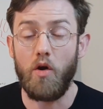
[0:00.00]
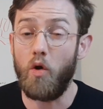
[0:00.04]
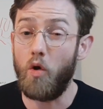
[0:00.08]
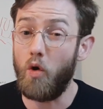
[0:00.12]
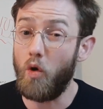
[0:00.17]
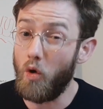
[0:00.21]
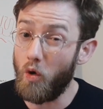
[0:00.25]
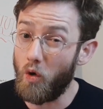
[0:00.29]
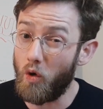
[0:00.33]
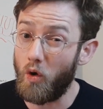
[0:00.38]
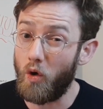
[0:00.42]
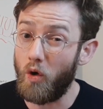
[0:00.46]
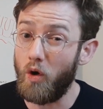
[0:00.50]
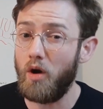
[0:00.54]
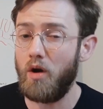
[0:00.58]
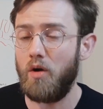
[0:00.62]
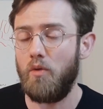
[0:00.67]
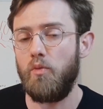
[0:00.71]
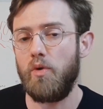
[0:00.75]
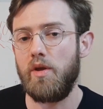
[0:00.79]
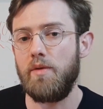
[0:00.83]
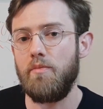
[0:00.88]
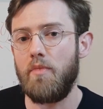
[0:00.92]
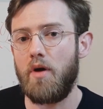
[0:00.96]

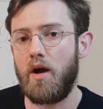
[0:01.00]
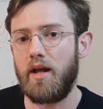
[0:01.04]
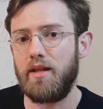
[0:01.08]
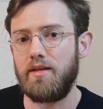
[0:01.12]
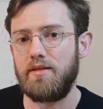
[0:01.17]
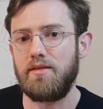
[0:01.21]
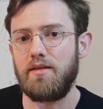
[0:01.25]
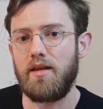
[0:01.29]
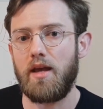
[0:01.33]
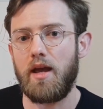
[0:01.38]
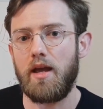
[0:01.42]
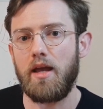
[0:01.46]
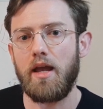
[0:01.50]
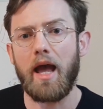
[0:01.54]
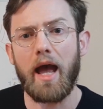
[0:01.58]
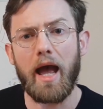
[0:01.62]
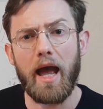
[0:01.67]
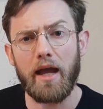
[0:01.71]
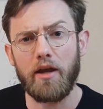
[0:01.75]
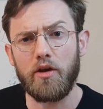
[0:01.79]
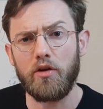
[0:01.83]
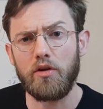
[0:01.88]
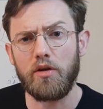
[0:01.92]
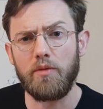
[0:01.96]
Or we might say,
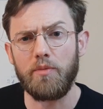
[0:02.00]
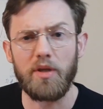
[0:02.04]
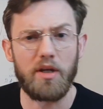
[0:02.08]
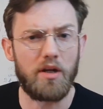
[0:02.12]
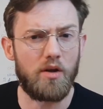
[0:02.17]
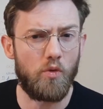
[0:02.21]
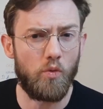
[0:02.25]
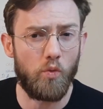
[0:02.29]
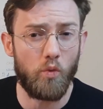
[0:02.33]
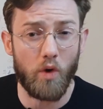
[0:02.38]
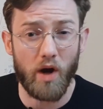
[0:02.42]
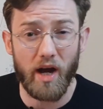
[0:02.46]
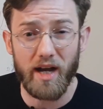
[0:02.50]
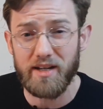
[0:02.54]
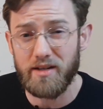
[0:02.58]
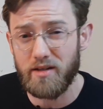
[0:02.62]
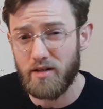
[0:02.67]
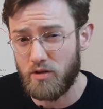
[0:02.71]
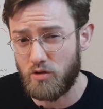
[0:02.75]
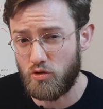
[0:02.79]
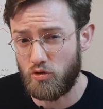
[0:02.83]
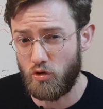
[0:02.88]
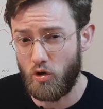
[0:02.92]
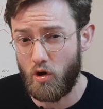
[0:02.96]
hang on a minute, why did
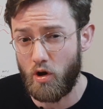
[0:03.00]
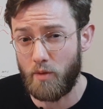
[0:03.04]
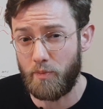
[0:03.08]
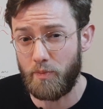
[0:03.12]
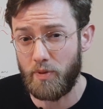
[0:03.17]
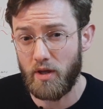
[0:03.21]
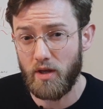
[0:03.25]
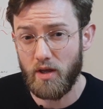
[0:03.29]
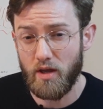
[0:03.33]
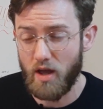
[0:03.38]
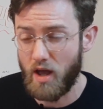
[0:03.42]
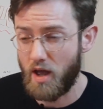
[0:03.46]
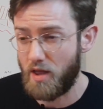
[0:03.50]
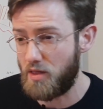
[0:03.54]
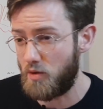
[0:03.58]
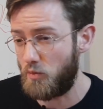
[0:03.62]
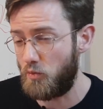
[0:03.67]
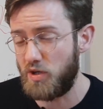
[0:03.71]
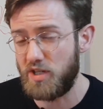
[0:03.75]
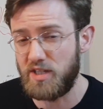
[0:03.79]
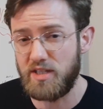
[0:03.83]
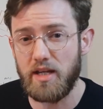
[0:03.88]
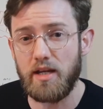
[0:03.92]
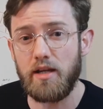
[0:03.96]
it drop? And then
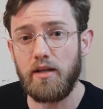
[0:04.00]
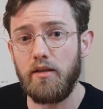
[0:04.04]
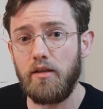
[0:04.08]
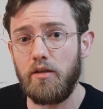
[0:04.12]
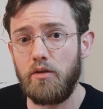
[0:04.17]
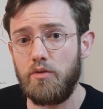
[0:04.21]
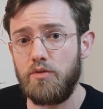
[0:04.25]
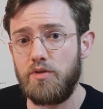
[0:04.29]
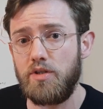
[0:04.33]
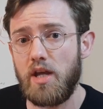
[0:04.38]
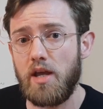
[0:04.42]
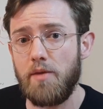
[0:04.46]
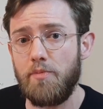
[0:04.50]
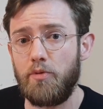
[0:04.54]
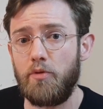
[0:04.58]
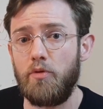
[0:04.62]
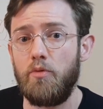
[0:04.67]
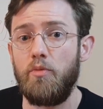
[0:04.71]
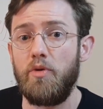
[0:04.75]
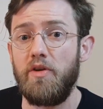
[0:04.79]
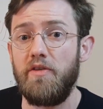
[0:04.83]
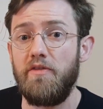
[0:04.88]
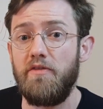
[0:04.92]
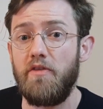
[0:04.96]
we dig a little deeper
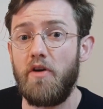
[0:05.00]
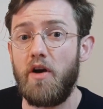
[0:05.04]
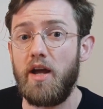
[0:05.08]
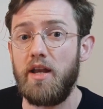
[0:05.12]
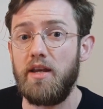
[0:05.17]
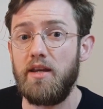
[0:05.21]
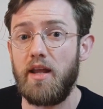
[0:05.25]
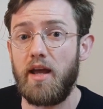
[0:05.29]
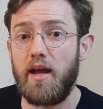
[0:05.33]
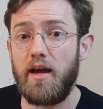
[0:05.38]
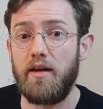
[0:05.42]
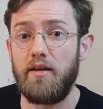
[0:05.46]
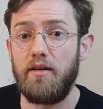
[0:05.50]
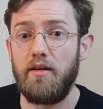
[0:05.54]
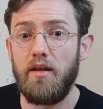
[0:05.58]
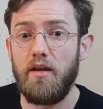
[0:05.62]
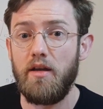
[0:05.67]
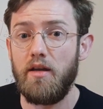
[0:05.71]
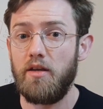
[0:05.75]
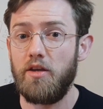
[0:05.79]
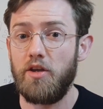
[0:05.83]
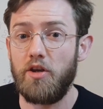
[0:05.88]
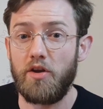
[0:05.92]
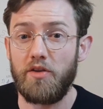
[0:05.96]
and we find out,
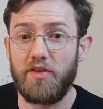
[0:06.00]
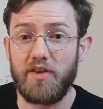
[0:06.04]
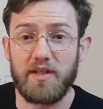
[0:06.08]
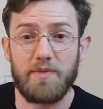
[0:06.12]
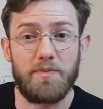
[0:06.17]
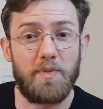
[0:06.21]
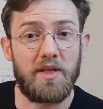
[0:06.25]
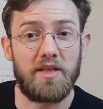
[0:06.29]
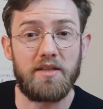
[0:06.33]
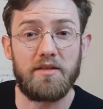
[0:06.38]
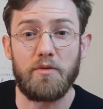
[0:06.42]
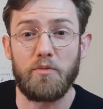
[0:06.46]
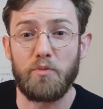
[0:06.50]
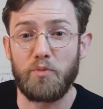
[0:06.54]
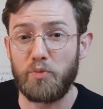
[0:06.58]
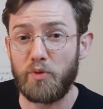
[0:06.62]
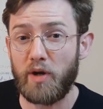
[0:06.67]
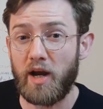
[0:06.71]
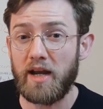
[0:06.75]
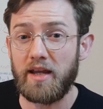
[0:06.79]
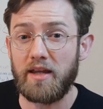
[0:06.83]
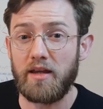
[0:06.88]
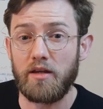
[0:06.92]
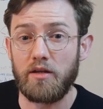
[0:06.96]
there's been some
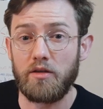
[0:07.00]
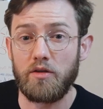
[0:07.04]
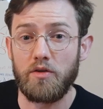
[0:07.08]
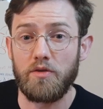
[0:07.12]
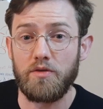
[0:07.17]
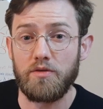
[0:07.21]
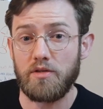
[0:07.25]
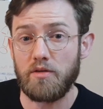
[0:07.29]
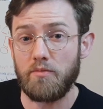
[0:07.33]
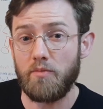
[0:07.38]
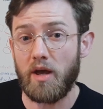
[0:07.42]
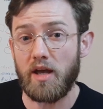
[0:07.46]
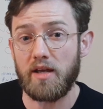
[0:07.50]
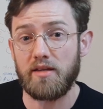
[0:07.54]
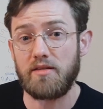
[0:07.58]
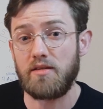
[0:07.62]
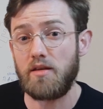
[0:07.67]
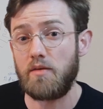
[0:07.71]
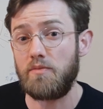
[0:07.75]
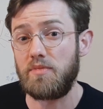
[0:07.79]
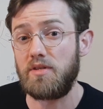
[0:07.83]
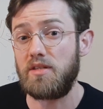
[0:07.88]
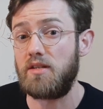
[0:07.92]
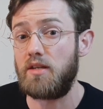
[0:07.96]
breaking news about
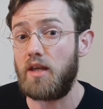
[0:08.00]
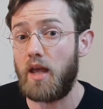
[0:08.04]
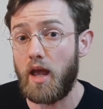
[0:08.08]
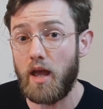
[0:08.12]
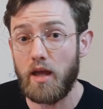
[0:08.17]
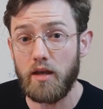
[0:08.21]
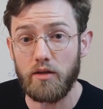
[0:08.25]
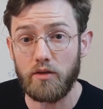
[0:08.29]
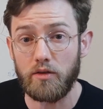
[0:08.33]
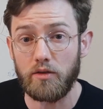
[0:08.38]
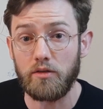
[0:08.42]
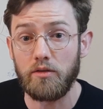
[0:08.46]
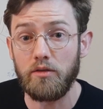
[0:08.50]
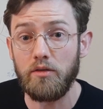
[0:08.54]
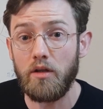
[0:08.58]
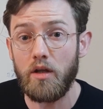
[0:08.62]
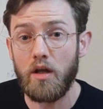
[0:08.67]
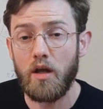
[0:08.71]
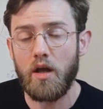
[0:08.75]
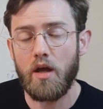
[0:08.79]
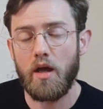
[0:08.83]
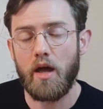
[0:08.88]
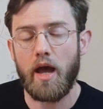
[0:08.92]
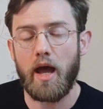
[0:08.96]
some scandal,
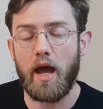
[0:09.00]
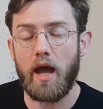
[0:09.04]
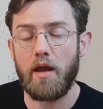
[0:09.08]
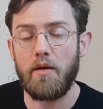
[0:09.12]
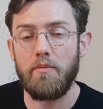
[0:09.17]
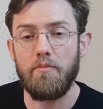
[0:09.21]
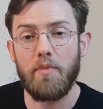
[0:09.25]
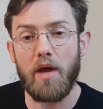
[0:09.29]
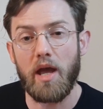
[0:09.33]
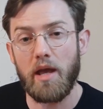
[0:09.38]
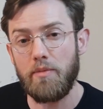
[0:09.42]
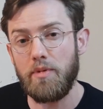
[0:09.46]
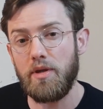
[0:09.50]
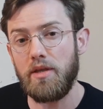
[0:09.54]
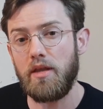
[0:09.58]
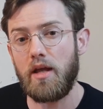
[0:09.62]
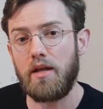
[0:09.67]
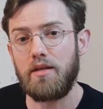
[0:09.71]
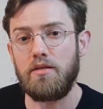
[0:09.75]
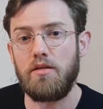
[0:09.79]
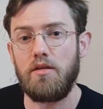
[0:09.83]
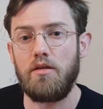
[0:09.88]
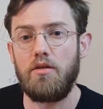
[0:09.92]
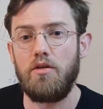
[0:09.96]
and maybe
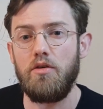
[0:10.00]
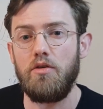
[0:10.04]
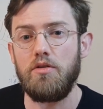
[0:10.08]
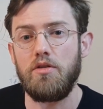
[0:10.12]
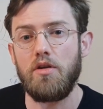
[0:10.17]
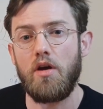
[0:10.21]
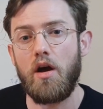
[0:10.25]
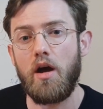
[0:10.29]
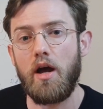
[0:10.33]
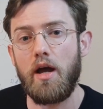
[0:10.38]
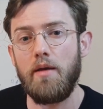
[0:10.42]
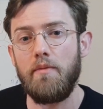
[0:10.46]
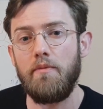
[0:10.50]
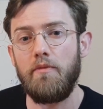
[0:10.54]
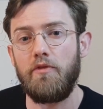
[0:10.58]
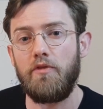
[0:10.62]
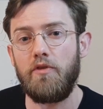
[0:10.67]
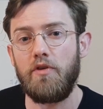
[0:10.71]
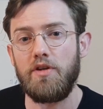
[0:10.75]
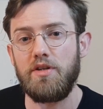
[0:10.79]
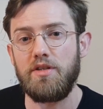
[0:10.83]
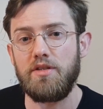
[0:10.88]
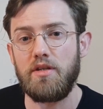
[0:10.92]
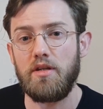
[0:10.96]
that's a good time
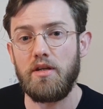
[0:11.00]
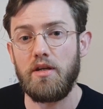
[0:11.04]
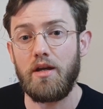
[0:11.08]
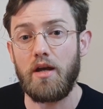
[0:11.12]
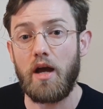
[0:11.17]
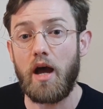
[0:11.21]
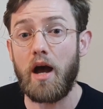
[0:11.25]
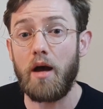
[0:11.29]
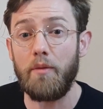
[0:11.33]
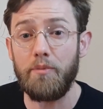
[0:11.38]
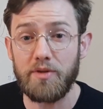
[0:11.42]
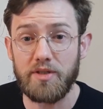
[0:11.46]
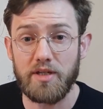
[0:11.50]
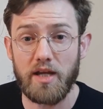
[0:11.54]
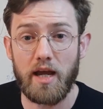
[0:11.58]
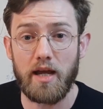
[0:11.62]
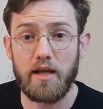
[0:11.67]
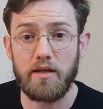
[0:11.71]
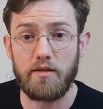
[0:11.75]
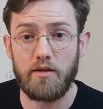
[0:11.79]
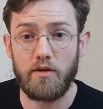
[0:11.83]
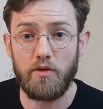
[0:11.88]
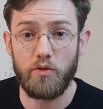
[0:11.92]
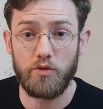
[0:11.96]
for us to
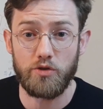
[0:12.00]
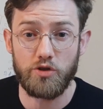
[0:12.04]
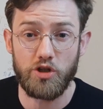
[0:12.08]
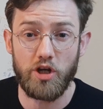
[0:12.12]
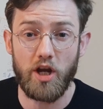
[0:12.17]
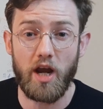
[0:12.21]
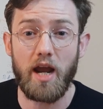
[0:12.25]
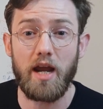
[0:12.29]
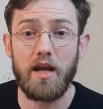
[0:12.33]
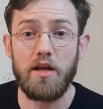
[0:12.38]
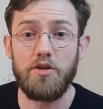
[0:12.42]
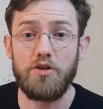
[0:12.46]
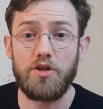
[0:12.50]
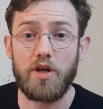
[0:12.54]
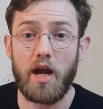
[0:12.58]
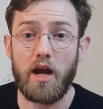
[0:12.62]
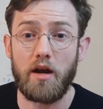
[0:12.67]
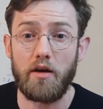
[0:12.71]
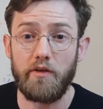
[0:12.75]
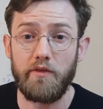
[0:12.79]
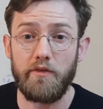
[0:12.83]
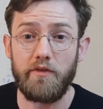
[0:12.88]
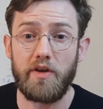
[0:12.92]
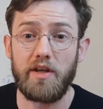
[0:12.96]
update or change
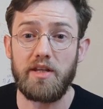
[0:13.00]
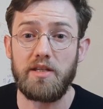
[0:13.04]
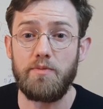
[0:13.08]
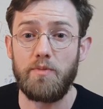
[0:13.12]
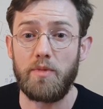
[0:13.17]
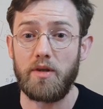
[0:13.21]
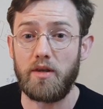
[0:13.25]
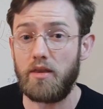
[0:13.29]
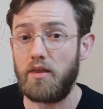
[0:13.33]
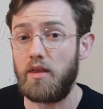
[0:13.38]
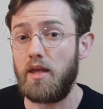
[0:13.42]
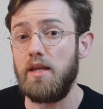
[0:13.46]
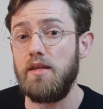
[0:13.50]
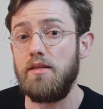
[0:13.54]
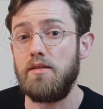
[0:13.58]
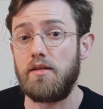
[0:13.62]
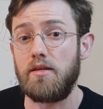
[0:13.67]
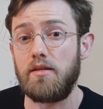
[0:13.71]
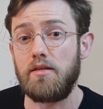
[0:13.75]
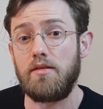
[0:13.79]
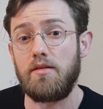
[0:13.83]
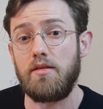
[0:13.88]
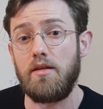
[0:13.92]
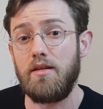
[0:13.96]
our investment
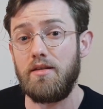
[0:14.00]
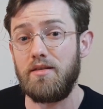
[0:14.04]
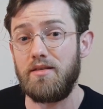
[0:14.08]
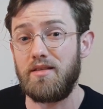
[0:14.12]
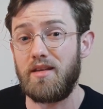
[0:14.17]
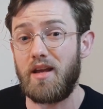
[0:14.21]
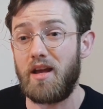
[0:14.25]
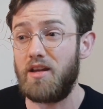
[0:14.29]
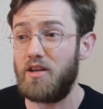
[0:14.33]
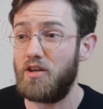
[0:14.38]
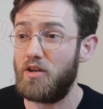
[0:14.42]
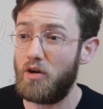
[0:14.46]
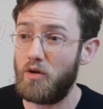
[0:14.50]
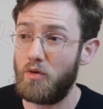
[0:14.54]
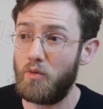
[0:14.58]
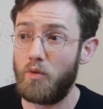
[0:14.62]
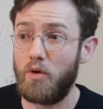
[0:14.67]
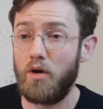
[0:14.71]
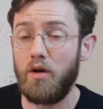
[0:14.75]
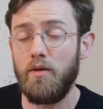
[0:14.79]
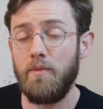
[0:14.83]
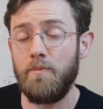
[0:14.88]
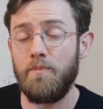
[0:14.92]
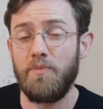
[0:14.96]
thesis and say,
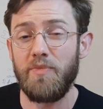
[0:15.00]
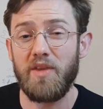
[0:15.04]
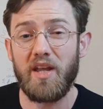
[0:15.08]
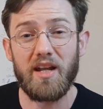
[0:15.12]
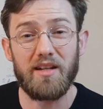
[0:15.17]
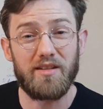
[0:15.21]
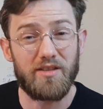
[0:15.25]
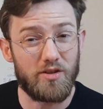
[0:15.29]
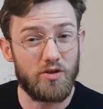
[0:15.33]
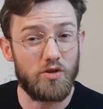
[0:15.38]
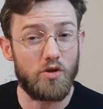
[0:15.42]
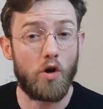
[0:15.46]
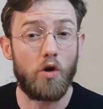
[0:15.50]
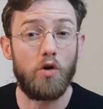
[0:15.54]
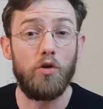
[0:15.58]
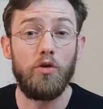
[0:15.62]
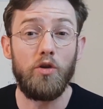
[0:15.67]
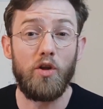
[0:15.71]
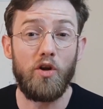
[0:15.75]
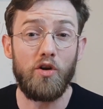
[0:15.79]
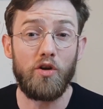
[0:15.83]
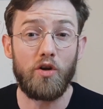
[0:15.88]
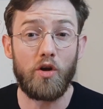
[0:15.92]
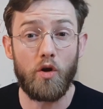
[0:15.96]
what? It's no
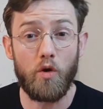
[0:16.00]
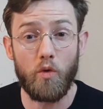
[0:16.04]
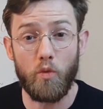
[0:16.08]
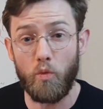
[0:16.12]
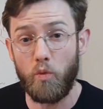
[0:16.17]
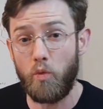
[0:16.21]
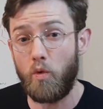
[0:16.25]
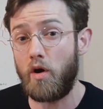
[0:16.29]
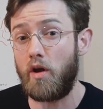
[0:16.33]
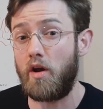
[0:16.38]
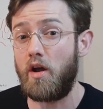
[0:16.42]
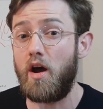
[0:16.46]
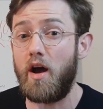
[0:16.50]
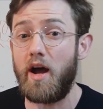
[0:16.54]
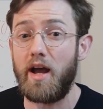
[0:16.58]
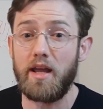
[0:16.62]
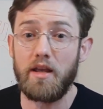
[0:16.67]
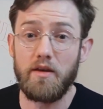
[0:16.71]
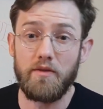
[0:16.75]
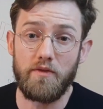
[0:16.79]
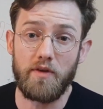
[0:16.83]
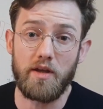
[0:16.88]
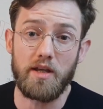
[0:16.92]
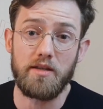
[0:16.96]
longer what I
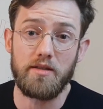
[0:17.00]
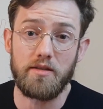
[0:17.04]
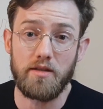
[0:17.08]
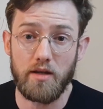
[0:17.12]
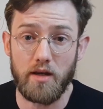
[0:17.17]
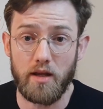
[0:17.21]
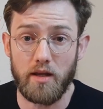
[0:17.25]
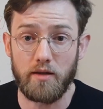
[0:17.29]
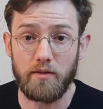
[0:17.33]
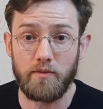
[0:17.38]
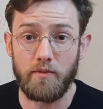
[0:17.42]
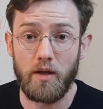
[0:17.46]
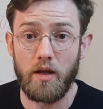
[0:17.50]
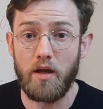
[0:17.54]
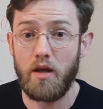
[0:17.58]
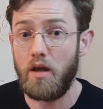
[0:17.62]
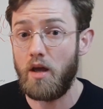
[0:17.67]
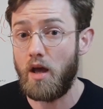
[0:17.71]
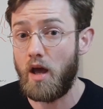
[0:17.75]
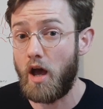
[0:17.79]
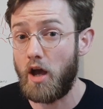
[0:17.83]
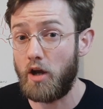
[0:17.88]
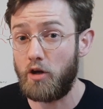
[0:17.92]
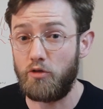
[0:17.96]
invested in.
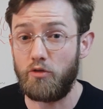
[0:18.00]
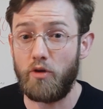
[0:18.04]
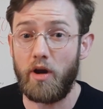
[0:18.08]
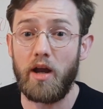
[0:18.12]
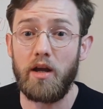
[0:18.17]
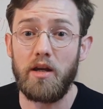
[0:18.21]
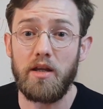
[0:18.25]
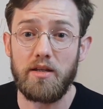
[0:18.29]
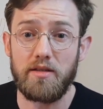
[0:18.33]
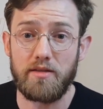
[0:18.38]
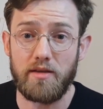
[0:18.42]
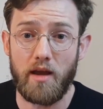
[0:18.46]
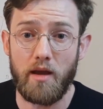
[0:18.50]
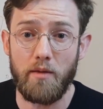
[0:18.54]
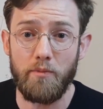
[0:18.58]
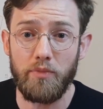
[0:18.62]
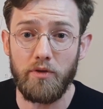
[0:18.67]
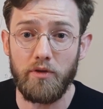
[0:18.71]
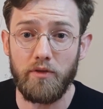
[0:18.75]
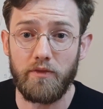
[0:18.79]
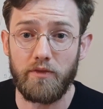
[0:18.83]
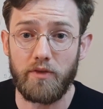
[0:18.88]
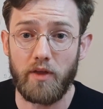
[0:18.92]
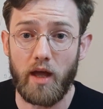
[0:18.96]
A great
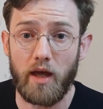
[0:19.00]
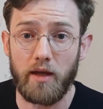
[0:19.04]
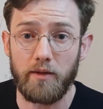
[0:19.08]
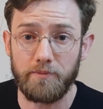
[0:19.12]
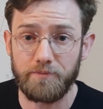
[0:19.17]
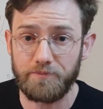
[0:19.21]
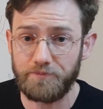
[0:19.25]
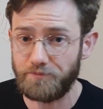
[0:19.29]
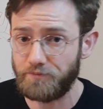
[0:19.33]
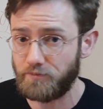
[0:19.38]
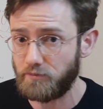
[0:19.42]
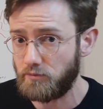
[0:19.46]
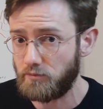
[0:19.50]
example of that